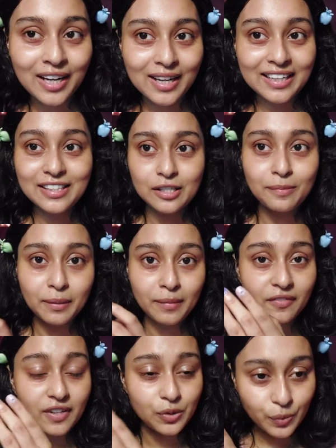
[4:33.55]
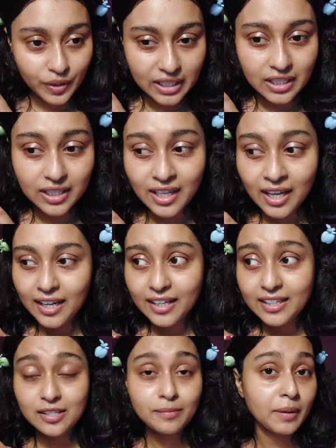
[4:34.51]
It doesn't make my face sweaty, it
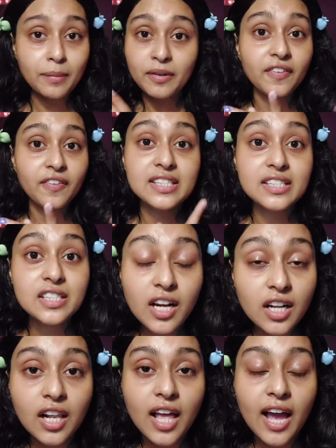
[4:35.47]
doesn't make my face dull,